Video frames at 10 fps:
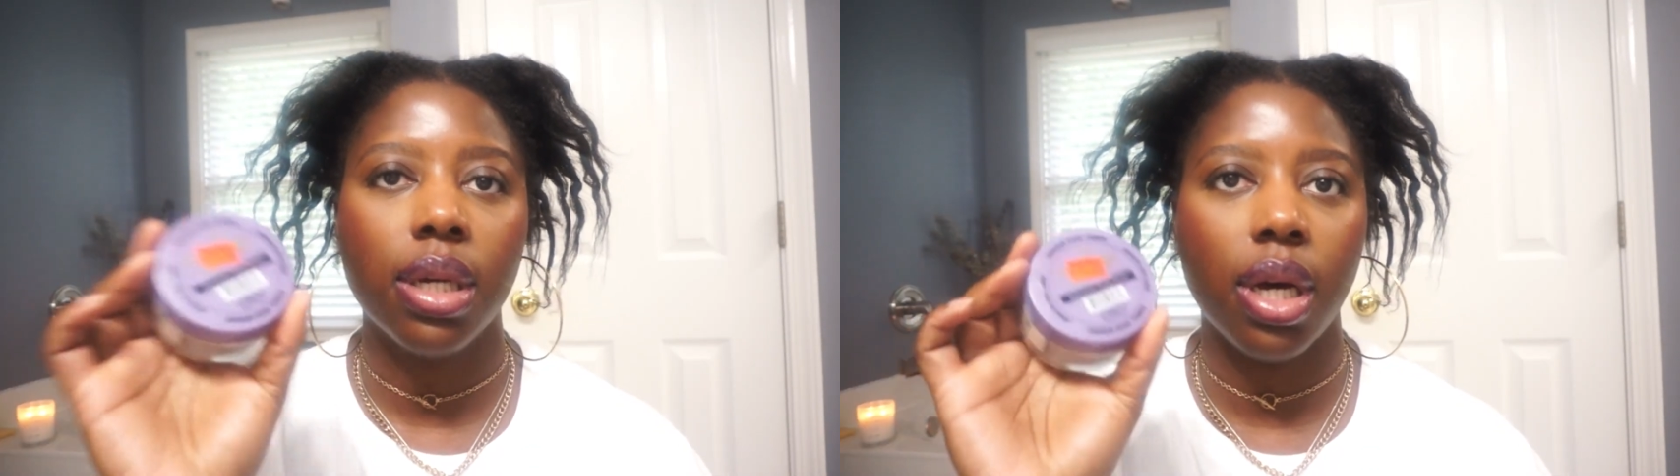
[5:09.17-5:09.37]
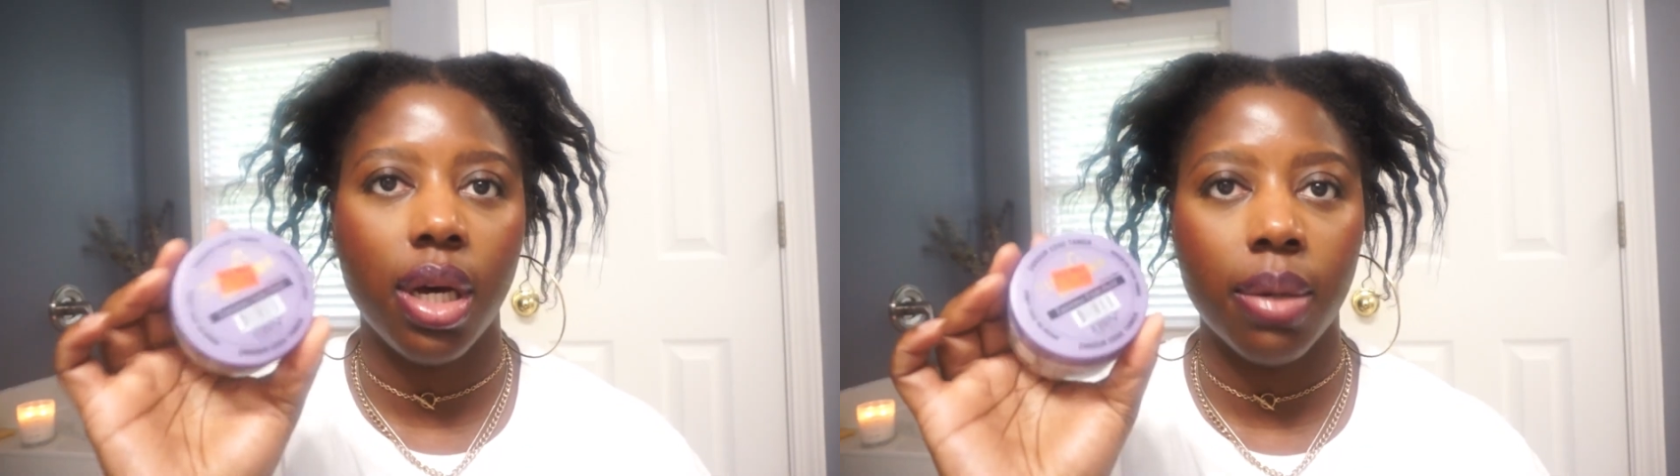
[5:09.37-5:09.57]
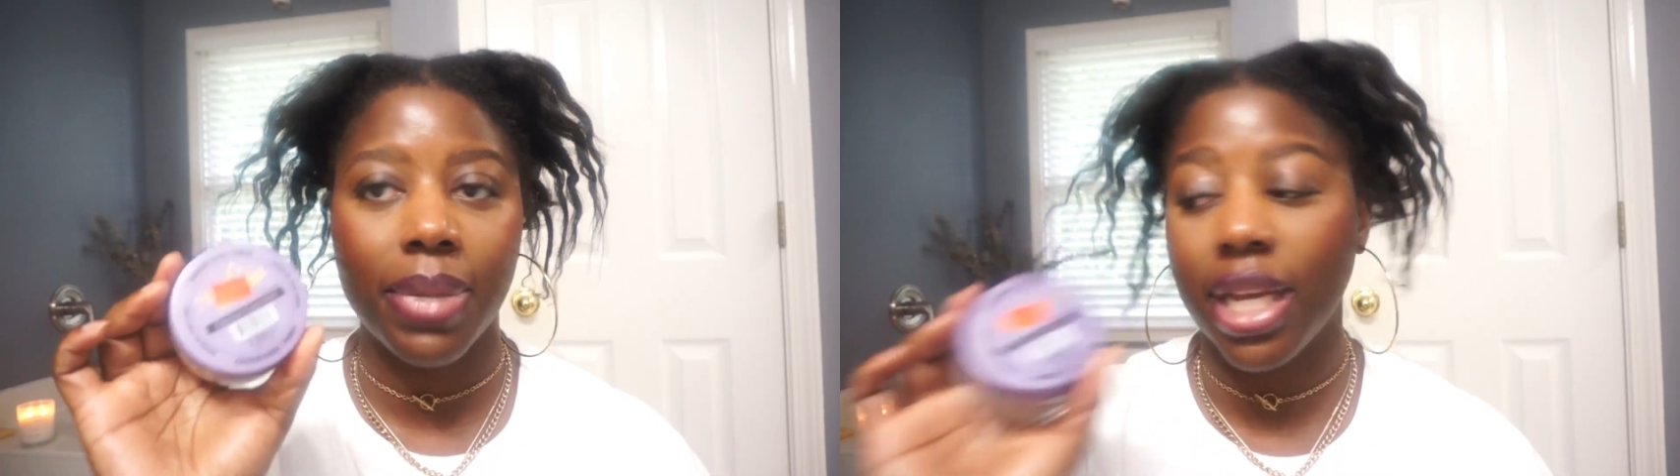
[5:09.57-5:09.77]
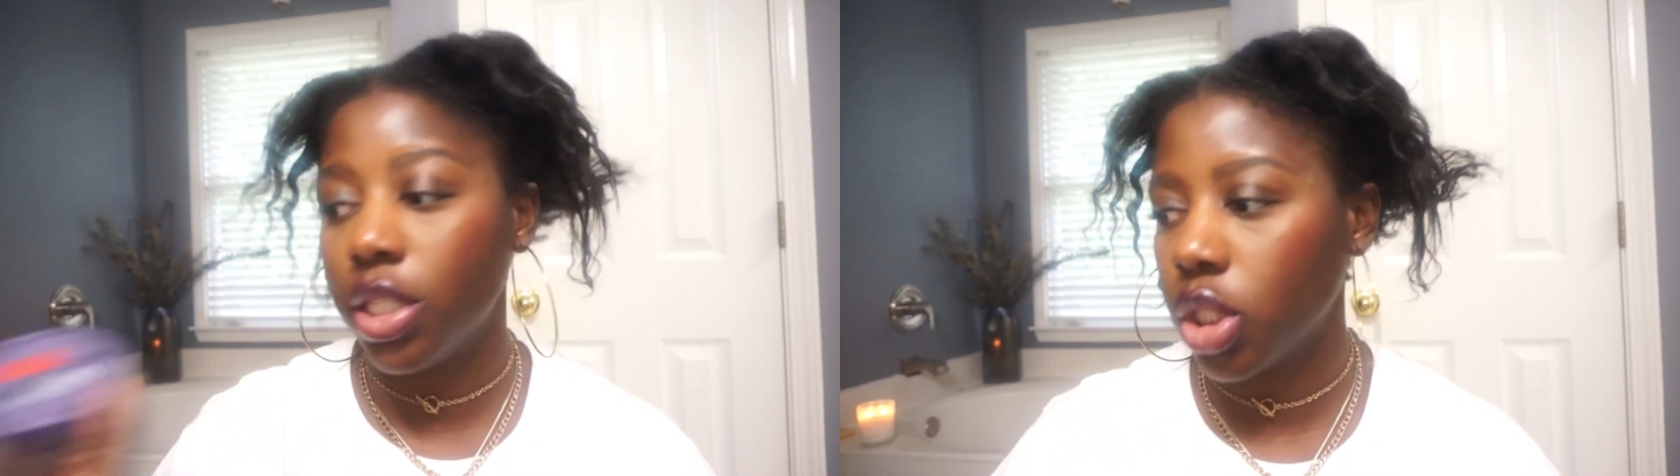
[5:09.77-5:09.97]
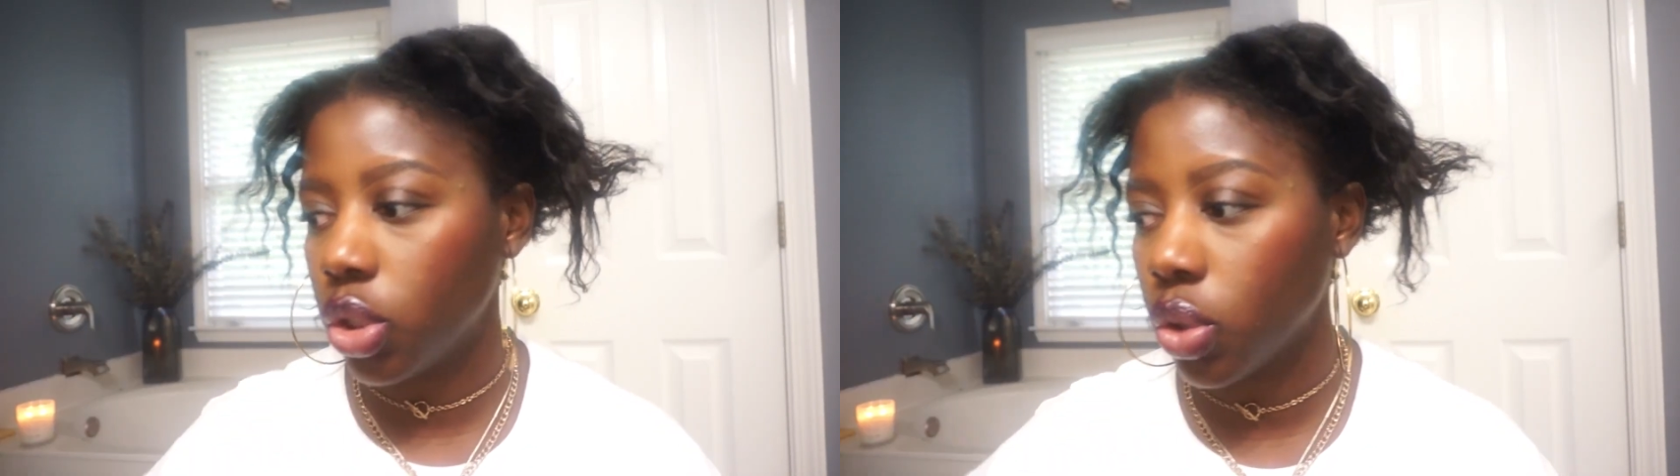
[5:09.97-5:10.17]

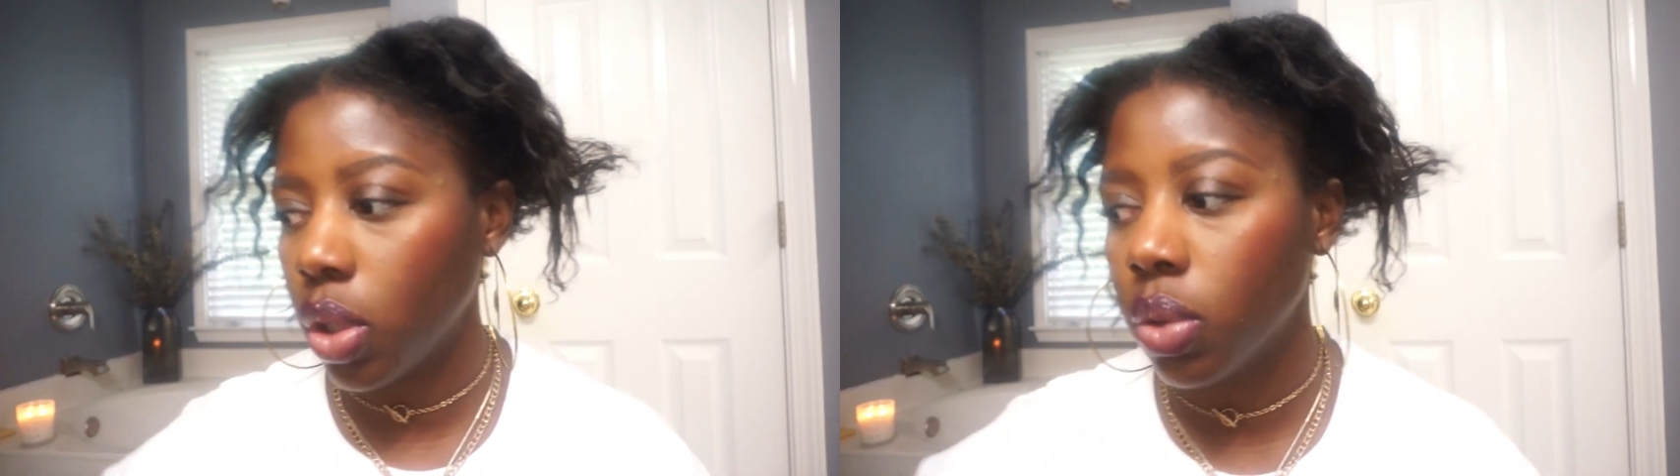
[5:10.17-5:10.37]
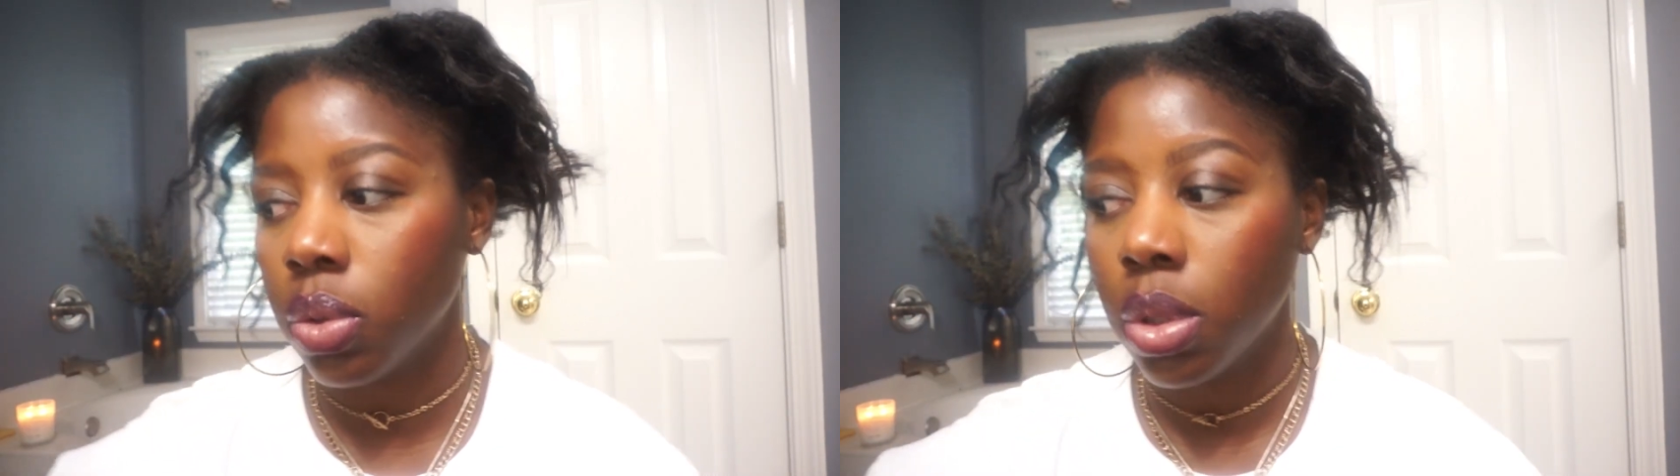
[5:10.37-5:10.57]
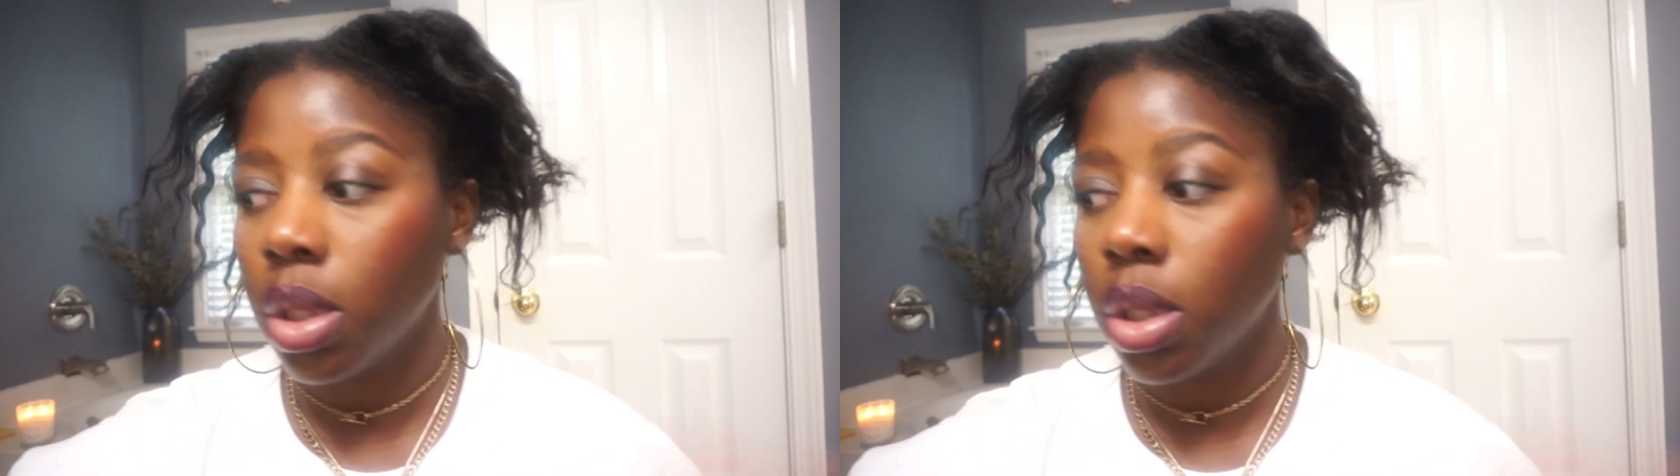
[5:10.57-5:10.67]
edge control.